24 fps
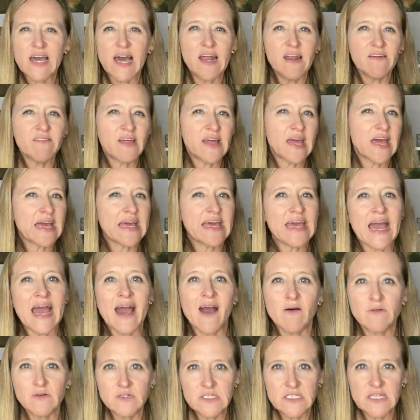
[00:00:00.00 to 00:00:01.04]
kind of like a
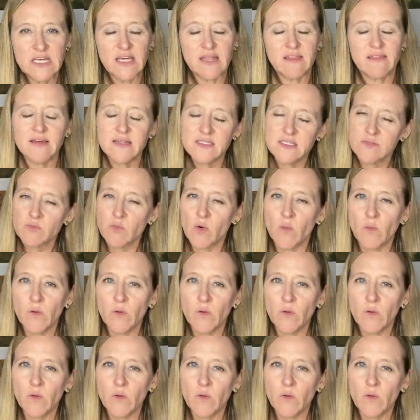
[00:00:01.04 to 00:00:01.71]
county. That's what